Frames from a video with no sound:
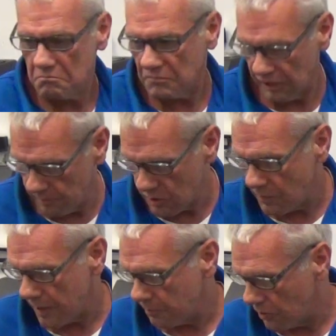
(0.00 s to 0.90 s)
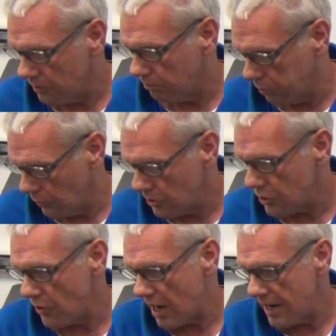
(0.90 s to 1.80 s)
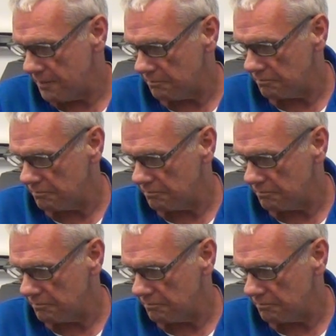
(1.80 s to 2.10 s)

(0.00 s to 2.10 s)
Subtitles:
litmus paper, blue is dry.